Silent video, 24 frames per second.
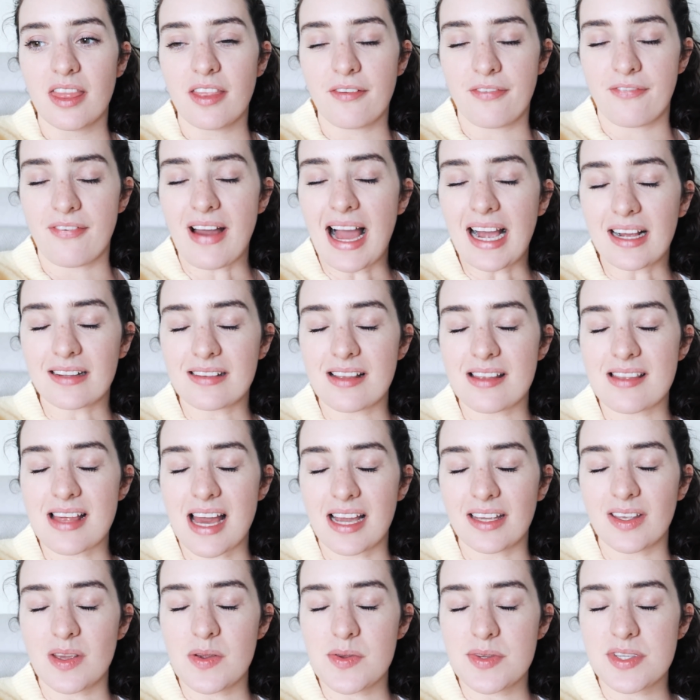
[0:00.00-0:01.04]
The fact that
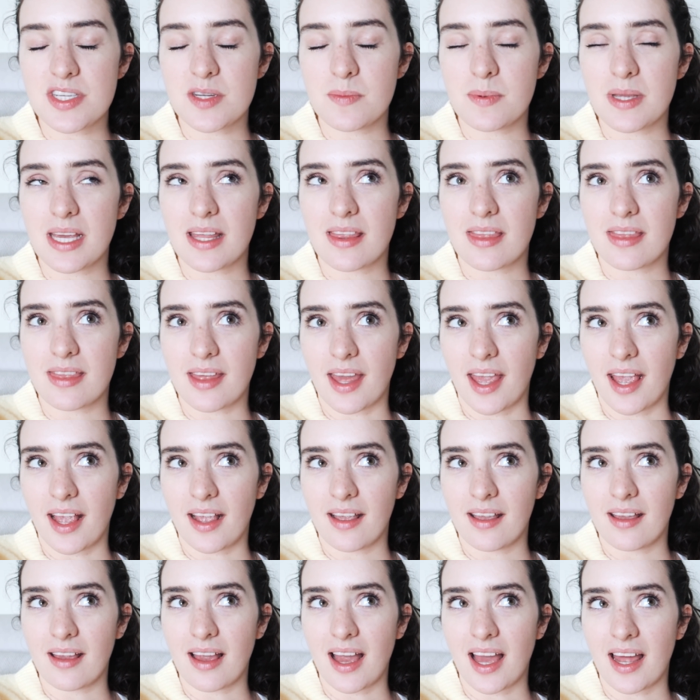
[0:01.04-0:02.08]
that used to be a
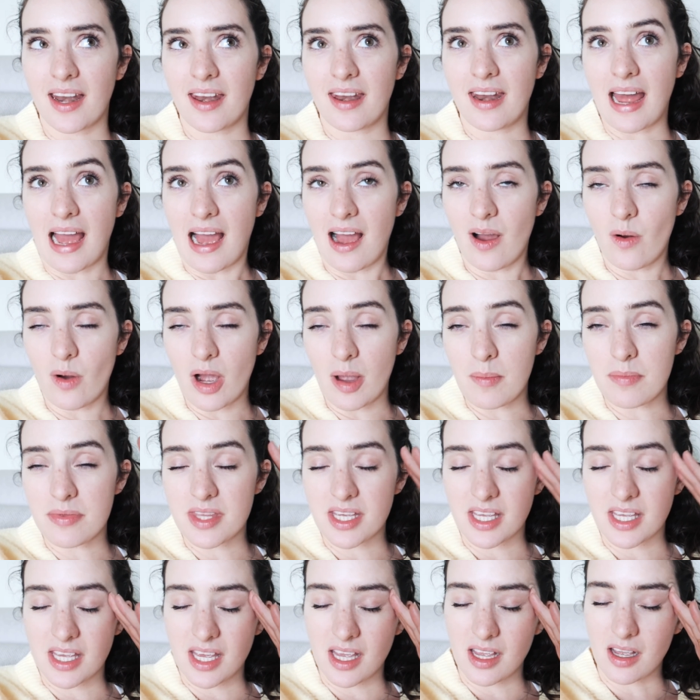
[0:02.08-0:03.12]
thing, and now I'm
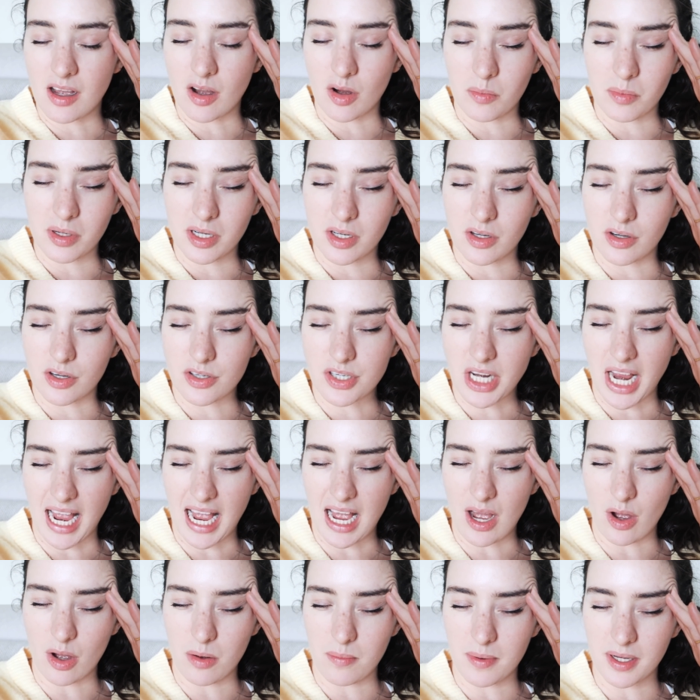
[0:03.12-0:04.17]
thinking, oh my gosh,
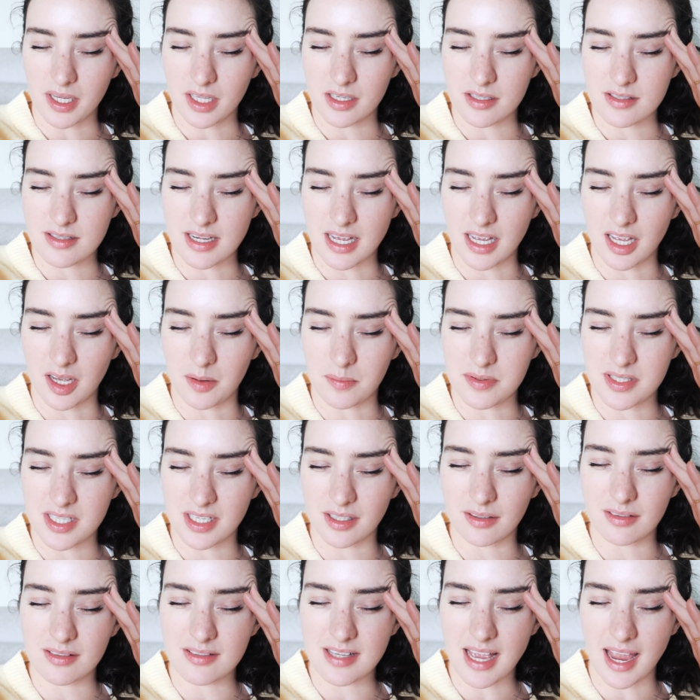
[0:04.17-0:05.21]
how am I going to stay up
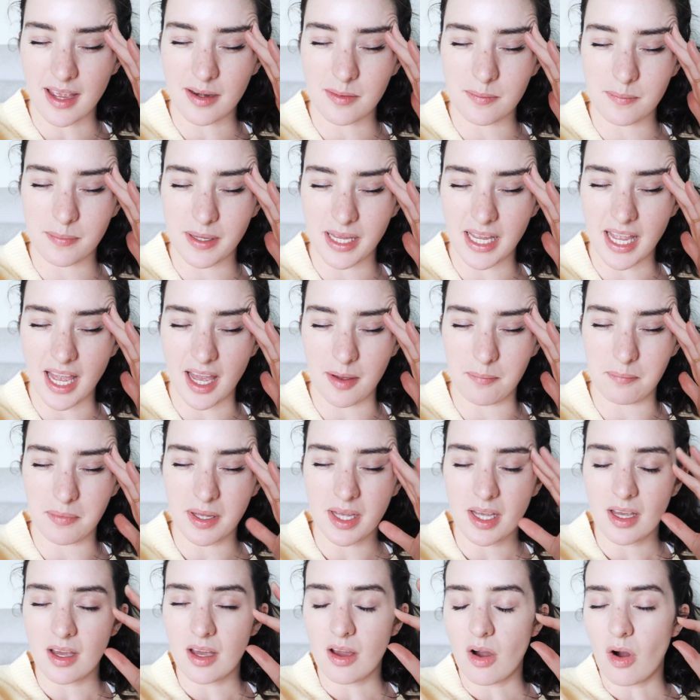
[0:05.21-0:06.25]
till 10 p.m.
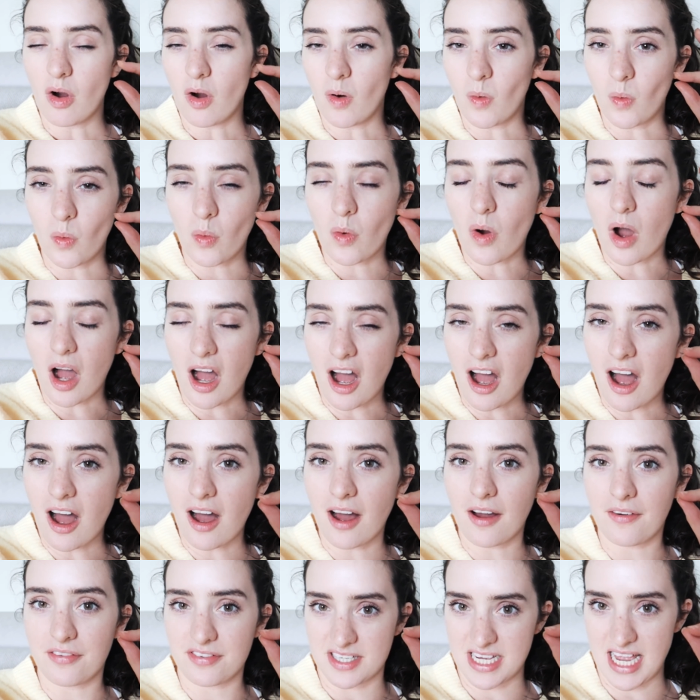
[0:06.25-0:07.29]
or
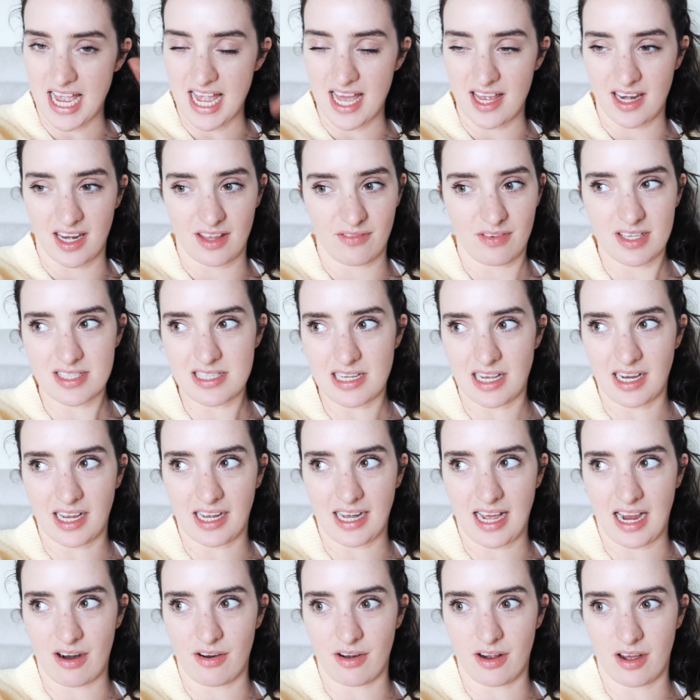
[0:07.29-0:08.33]
half 10 if it's like an
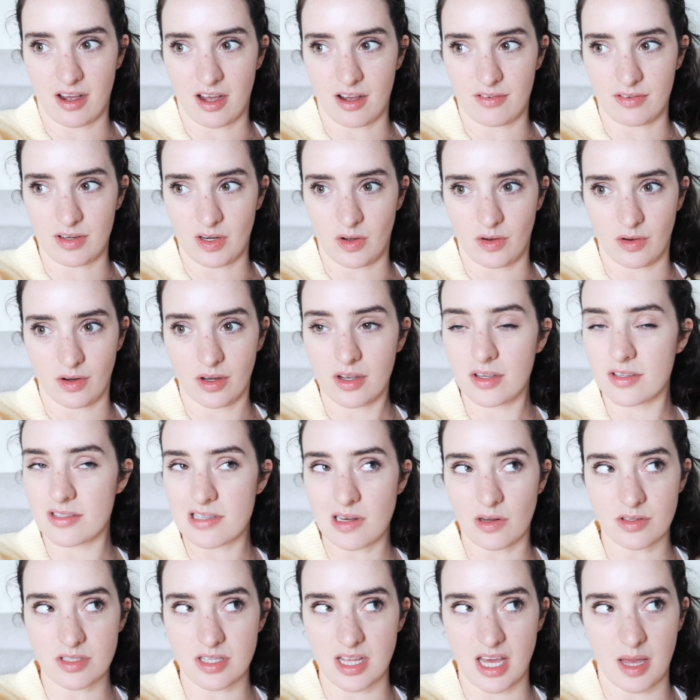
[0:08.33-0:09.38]
hour and a half long, because
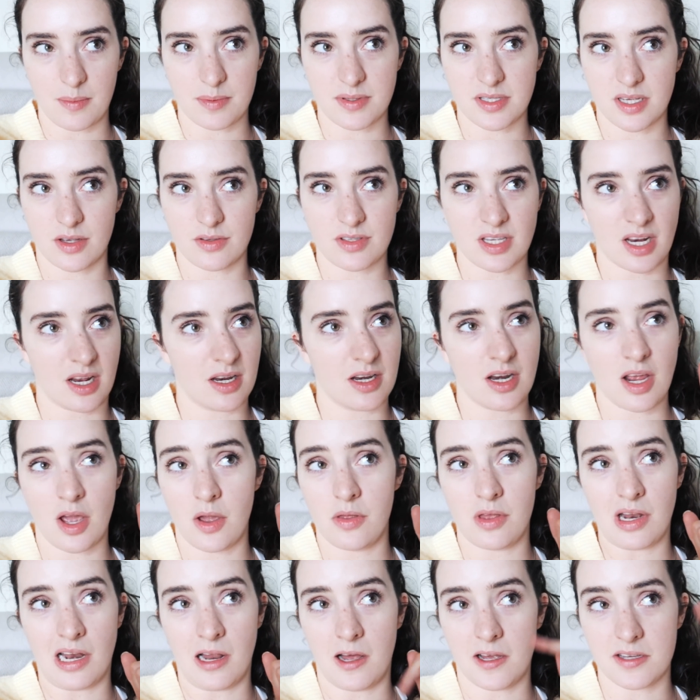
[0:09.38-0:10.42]
lots of the episodes, and I
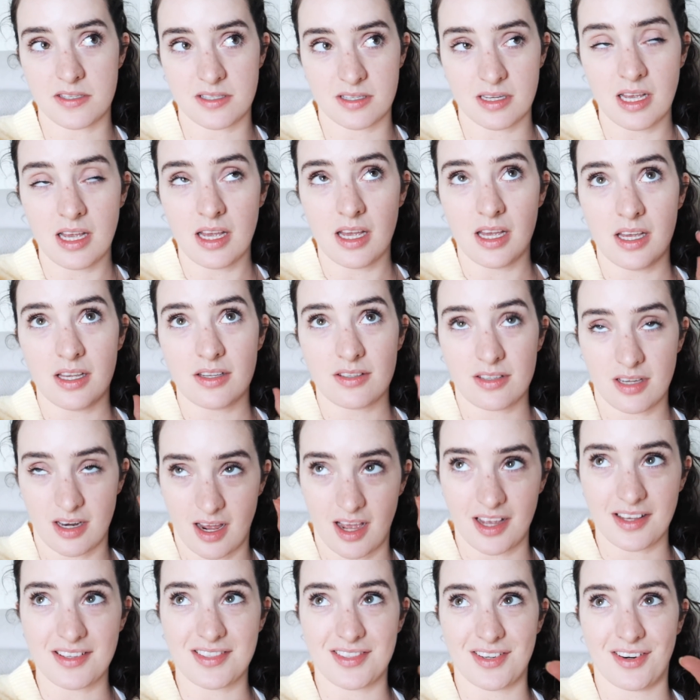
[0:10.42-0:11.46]
know that
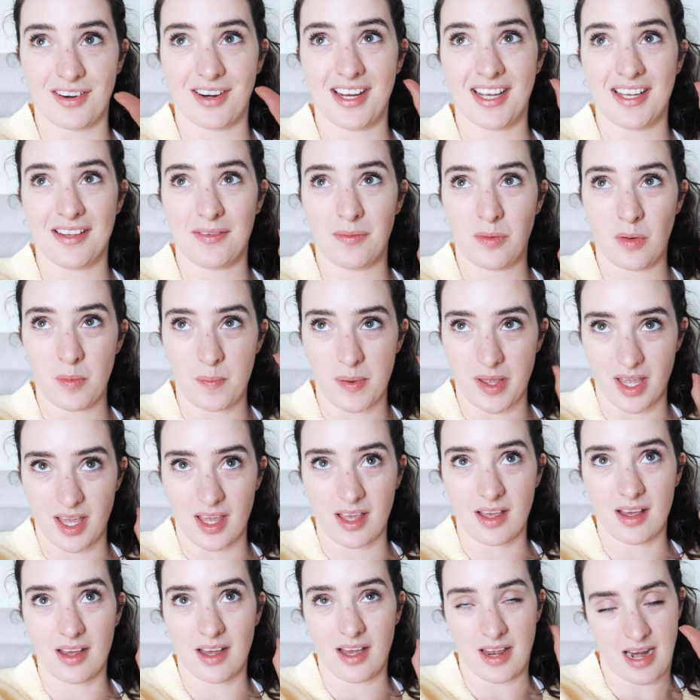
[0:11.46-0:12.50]
tonight, will
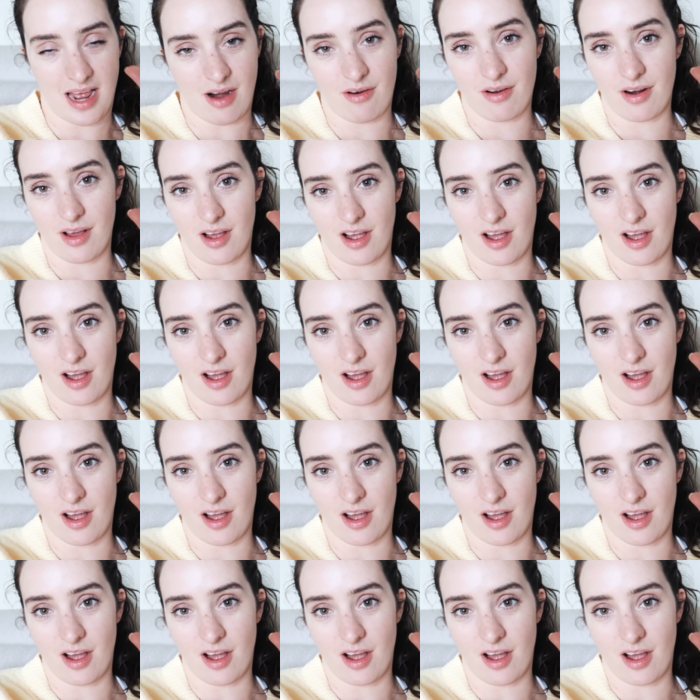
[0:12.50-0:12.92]
be an hour and a